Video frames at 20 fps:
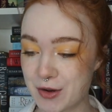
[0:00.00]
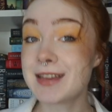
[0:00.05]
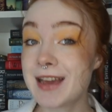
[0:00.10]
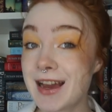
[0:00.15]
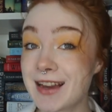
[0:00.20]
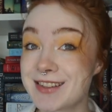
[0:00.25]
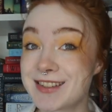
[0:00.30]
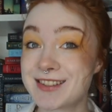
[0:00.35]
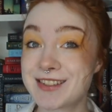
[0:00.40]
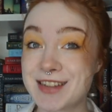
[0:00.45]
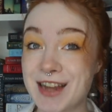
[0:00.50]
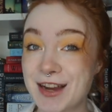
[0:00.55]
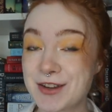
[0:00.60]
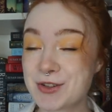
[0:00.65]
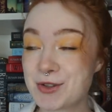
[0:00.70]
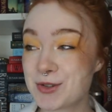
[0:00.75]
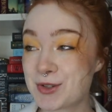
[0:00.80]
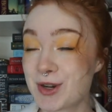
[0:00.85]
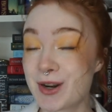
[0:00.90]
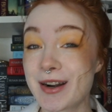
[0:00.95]
Yes,
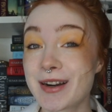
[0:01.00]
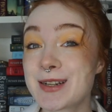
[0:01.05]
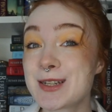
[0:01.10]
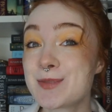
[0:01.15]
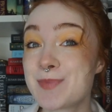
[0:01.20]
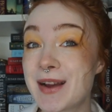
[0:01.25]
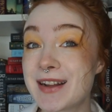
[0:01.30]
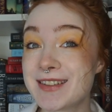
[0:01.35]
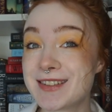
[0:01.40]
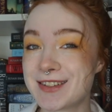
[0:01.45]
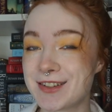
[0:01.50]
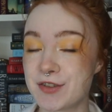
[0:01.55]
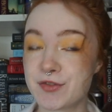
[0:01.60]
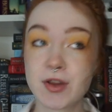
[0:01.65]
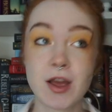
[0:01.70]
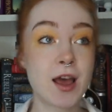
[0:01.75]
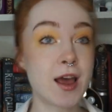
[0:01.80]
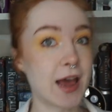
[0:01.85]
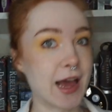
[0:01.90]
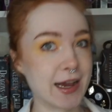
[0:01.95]
tattoos are expensive,
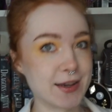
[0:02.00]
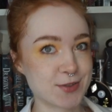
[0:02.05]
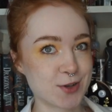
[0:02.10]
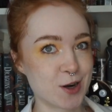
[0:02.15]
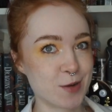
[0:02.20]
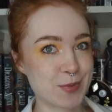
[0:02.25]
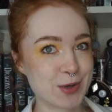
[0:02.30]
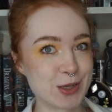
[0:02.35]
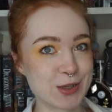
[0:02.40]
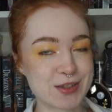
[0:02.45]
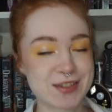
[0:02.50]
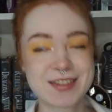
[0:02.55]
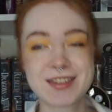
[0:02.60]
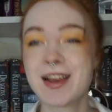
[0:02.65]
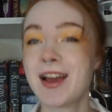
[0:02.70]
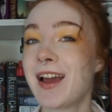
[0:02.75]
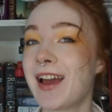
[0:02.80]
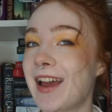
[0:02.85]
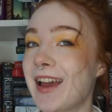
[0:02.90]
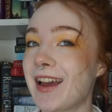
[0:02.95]
as are books,
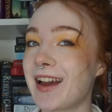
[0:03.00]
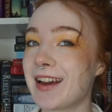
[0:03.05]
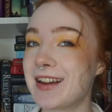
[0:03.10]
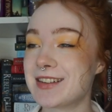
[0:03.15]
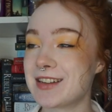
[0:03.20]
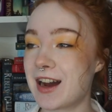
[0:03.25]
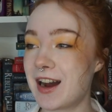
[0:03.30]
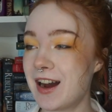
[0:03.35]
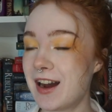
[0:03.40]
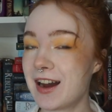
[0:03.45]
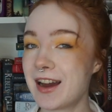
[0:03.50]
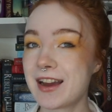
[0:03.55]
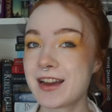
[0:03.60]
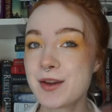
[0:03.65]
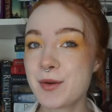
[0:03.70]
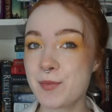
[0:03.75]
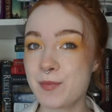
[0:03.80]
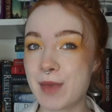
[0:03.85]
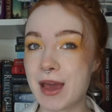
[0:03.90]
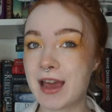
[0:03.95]
and I
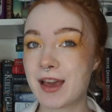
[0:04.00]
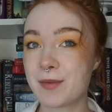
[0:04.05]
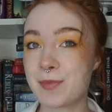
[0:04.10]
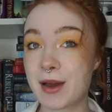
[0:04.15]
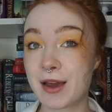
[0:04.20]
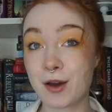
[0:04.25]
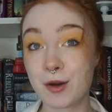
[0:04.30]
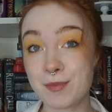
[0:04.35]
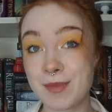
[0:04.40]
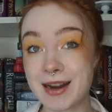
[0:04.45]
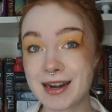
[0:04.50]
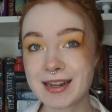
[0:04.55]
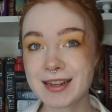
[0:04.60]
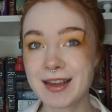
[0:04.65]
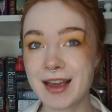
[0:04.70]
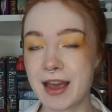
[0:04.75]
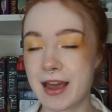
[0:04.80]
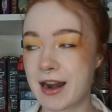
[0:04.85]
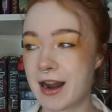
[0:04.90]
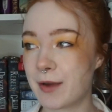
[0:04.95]
make my own
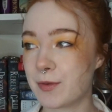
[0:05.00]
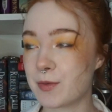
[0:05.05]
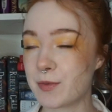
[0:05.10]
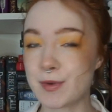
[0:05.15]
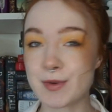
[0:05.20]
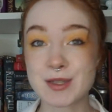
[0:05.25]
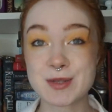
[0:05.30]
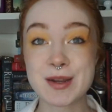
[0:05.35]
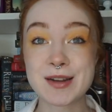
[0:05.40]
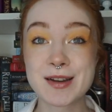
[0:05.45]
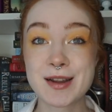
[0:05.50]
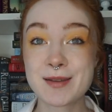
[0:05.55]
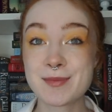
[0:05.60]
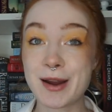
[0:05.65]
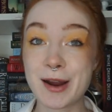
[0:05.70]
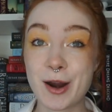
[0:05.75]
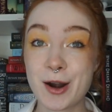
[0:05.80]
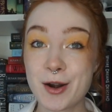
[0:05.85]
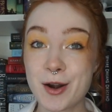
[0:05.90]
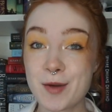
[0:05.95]
money, and I will be spending
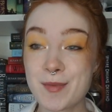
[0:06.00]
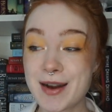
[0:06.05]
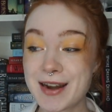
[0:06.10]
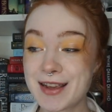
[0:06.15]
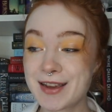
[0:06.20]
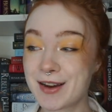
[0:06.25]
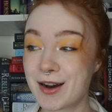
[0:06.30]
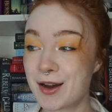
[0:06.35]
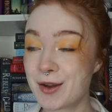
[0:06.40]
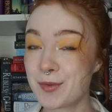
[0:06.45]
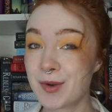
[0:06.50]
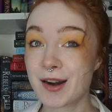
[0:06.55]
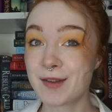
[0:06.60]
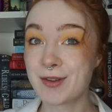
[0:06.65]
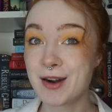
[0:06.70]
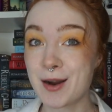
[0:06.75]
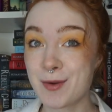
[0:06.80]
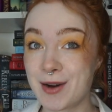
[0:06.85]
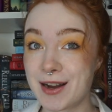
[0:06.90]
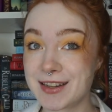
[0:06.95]
my hard-earned money on whatever
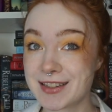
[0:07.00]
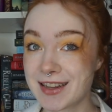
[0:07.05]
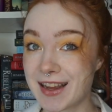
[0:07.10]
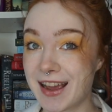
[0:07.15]
I want.